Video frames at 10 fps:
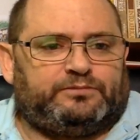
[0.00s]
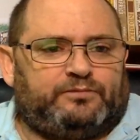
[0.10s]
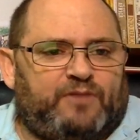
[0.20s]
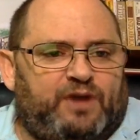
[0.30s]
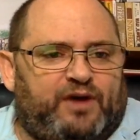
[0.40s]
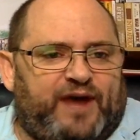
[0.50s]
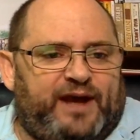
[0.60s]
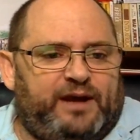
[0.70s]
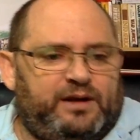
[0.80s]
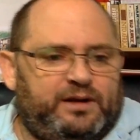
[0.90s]
Okay,
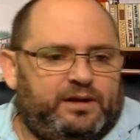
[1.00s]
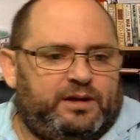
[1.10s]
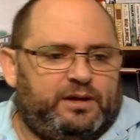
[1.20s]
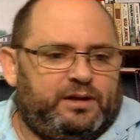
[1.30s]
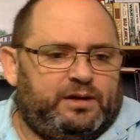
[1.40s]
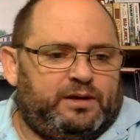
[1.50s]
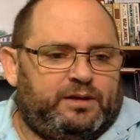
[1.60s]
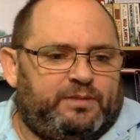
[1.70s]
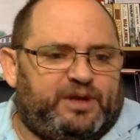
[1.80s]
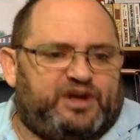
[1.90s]

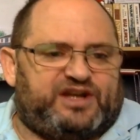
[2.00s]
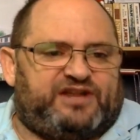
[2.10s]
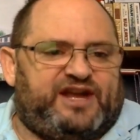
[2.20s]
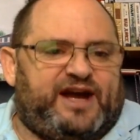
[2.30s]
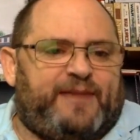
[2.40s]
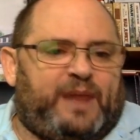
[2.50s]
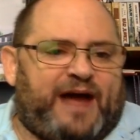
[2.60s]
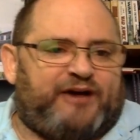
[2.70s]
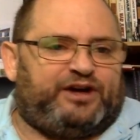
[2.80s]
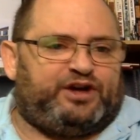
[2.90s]
because I think I'm allowed
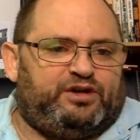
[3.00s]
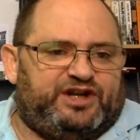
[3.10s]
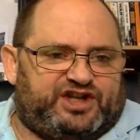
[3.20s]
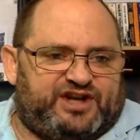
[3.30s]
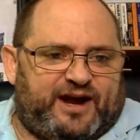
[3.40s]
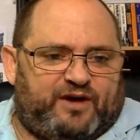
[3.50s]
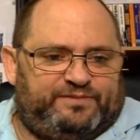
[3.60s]
to do this now.